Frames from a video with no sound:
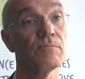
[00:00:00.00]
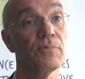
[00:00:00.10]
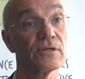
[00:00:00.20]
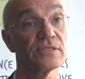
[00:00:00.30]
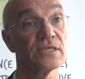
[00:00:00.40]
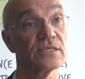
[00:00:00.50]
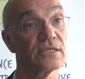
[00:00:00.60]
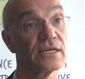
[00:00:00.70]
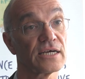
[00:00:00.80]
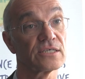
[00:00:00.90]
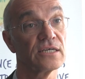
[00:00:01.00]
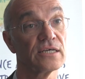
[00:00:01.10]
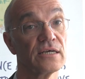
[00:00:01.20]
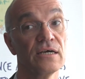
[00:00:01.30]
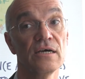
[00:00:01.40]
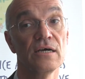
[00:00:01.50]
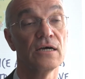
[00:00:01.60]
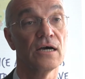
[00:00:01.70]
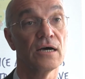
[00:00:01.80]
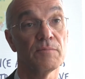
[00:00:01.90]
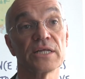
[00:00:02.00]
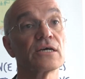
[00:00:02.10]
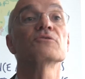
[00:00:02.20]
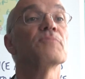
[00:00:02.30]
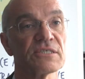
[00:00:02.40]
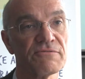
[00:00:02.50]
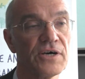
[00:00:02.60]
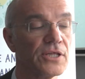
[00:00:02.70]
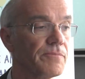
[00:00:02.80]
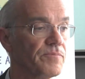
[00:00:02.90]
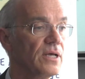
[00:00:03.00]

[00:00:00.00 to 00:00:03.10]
policies actually money goes much further.